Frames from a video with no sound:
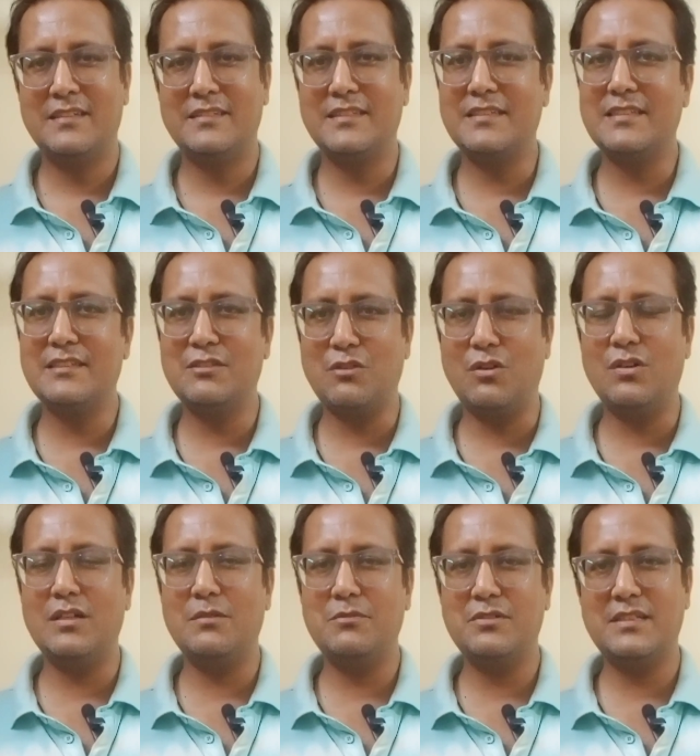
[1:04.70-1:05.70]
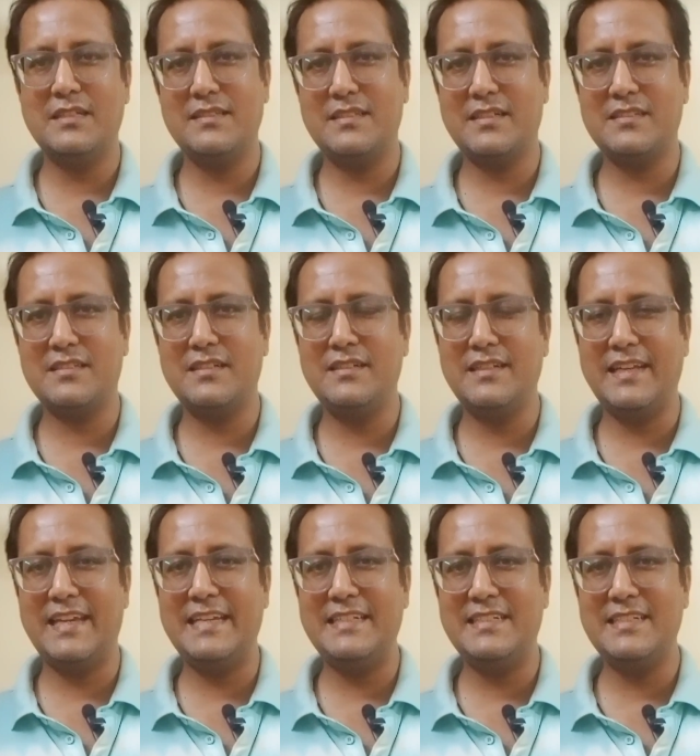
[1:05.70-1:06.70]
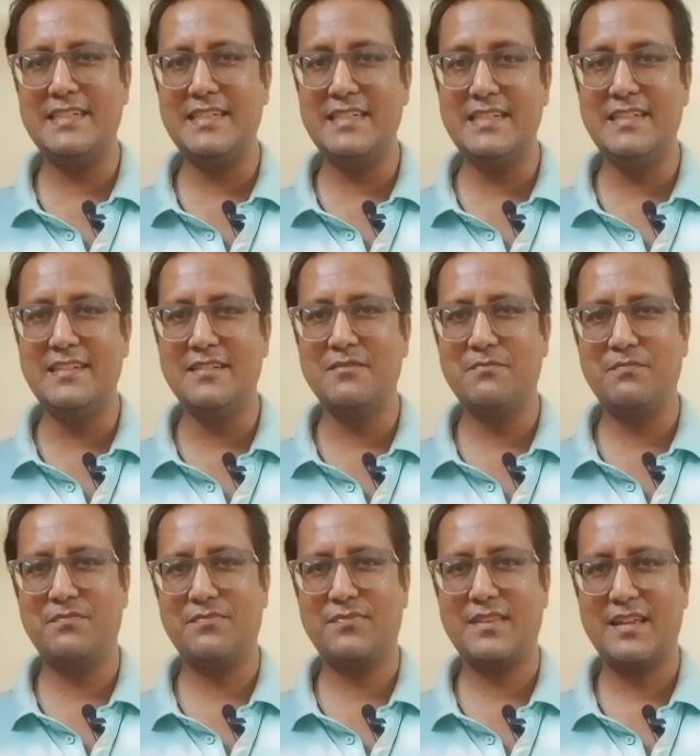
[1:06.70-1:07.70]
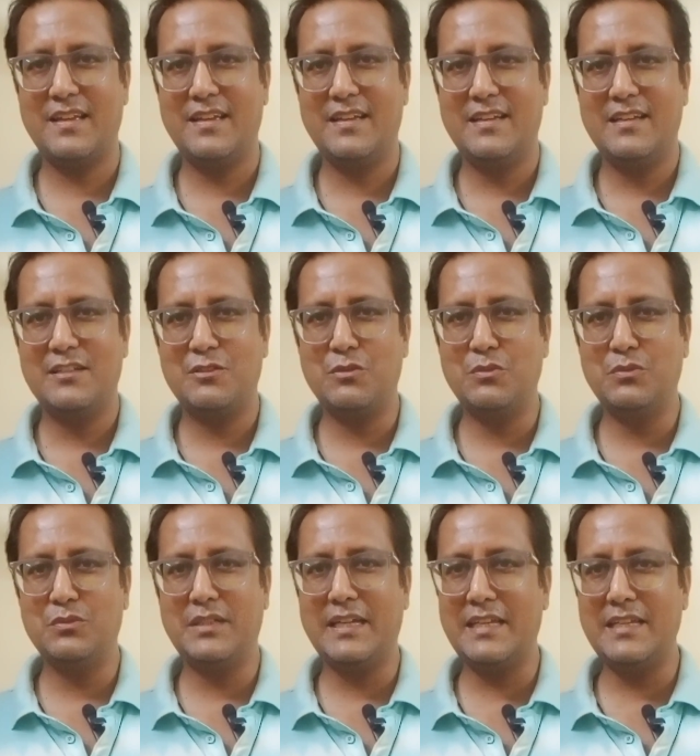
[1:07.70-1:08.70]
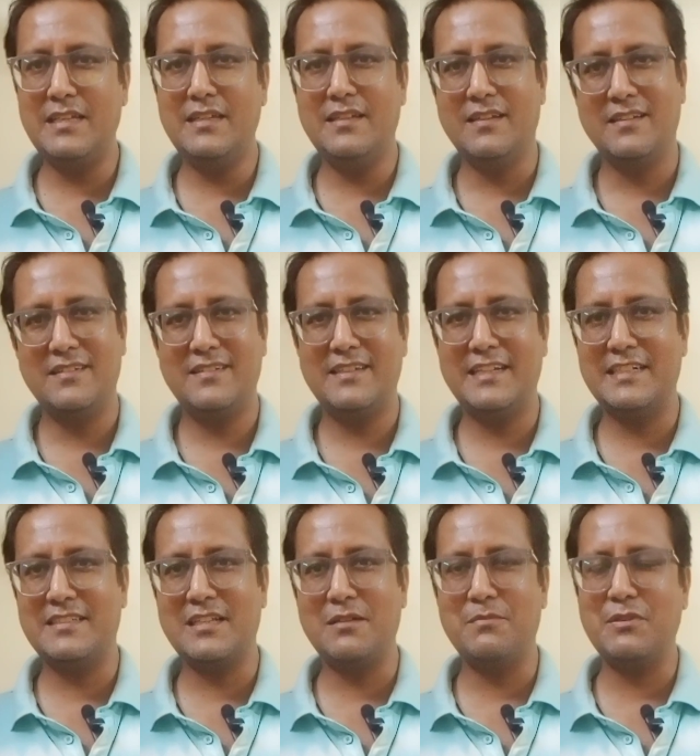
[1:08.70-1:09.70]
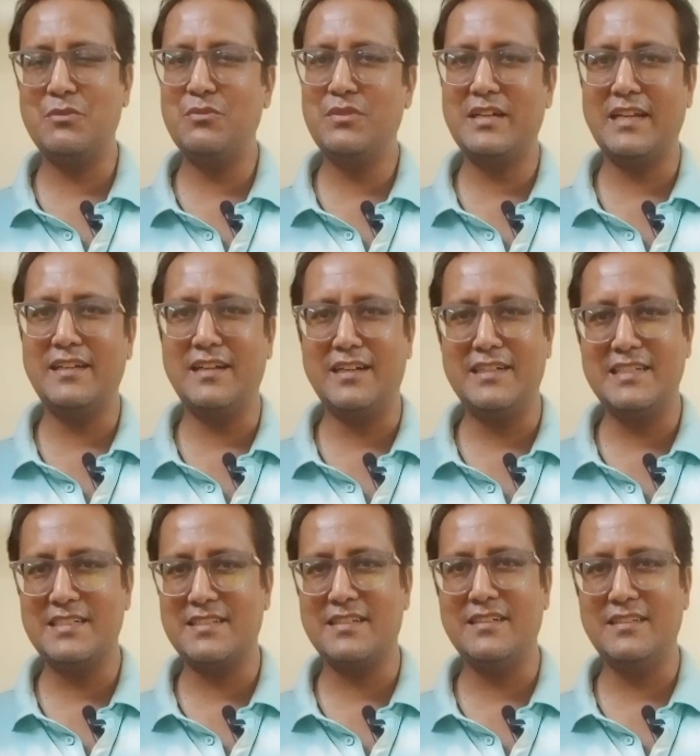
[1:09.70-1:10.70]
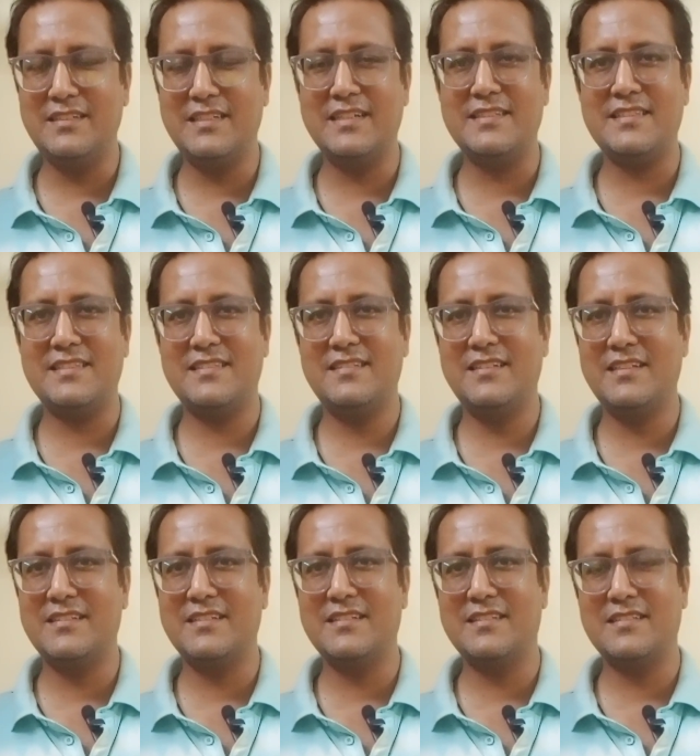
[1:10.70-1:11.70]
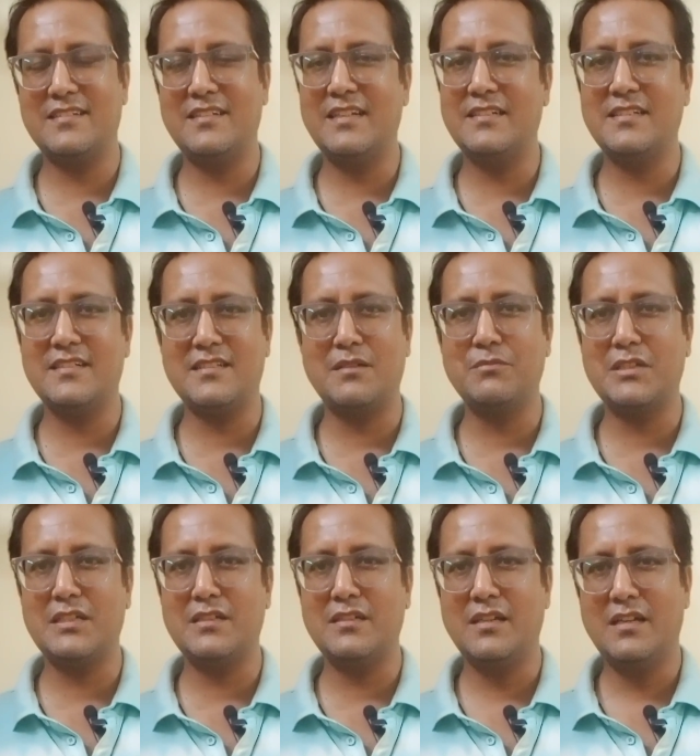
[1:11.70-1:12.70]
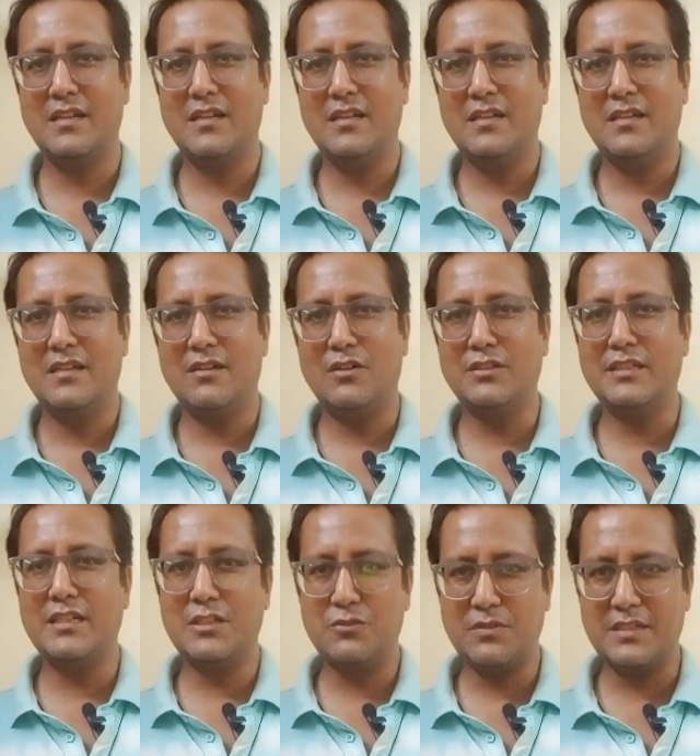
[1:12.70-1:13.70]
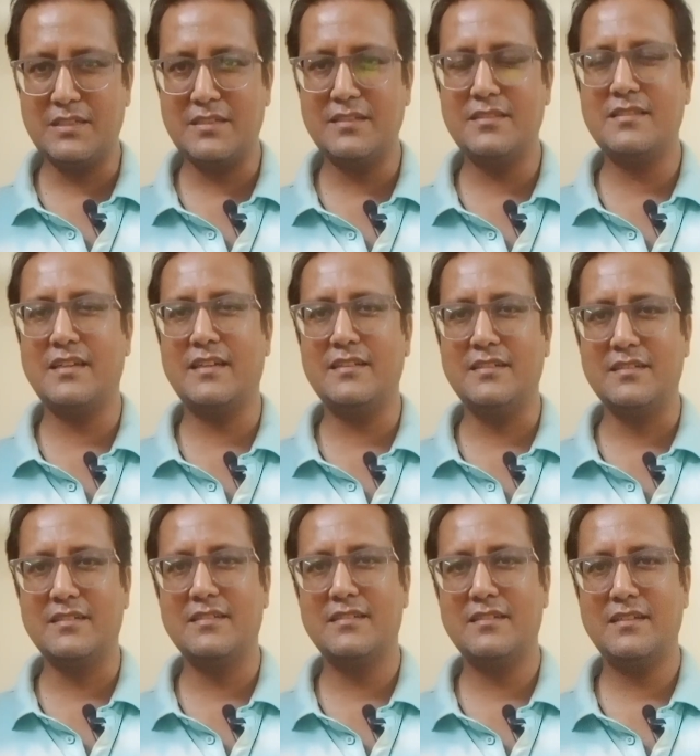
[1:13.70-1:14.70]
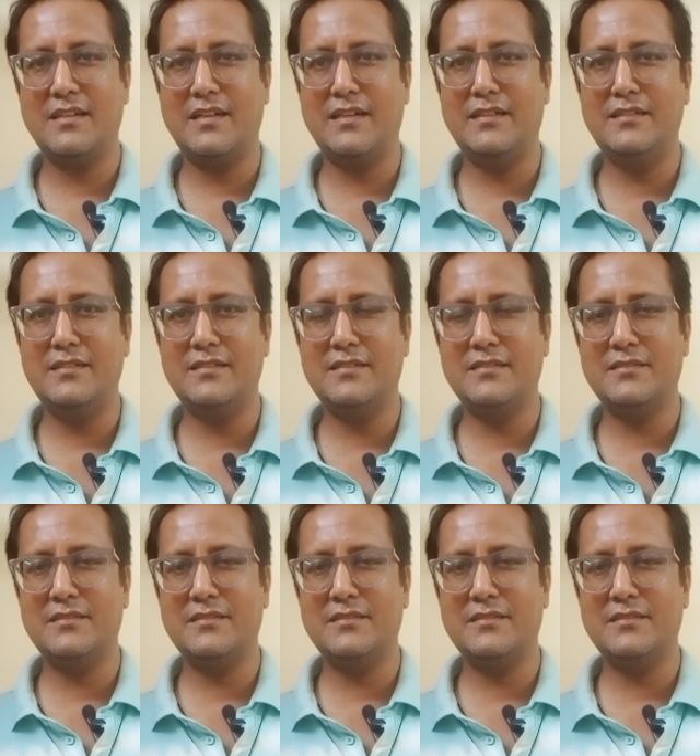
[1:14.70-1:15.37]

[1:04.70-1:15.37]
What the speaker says: this is all about the section 80E. So the E itself you can understand, yes, this is related something on the education side, and